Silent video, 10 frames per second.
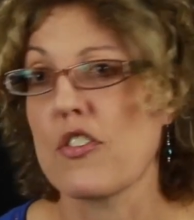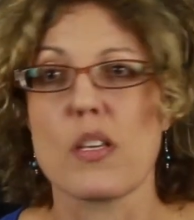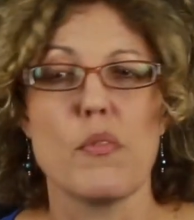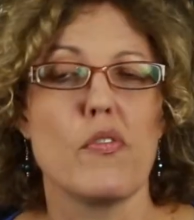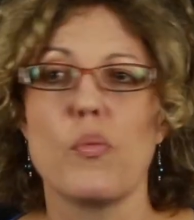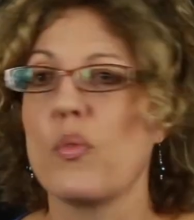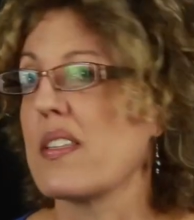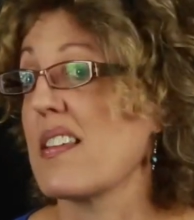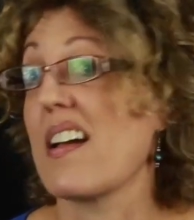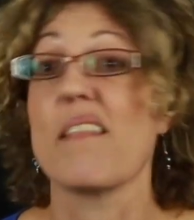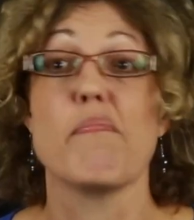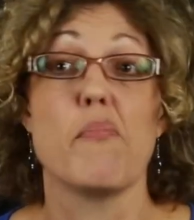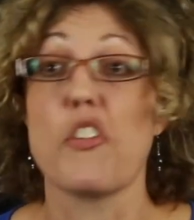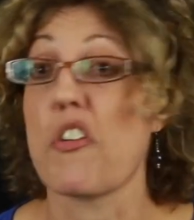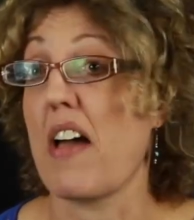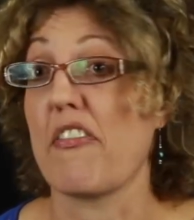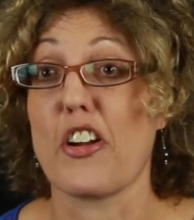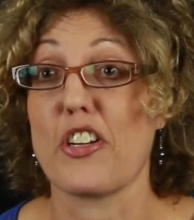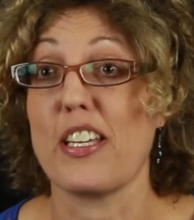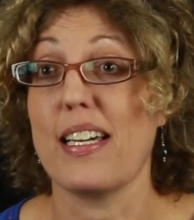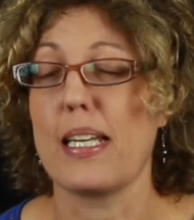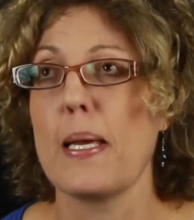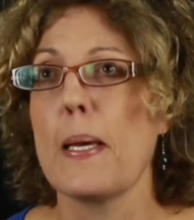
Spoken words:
some of them would say they're not there yet,